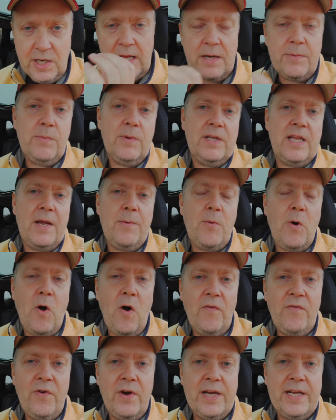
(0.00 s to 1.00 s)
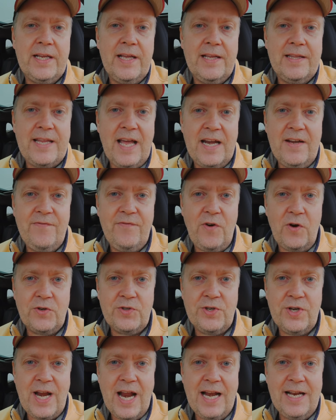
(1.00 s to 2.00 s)
that they were offering uh, that
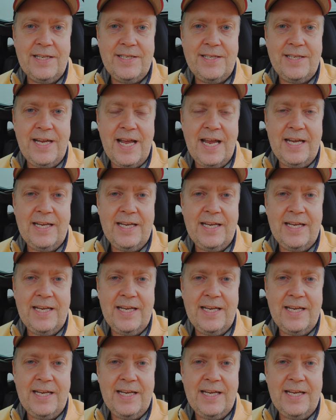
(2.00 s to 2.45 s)
functionality.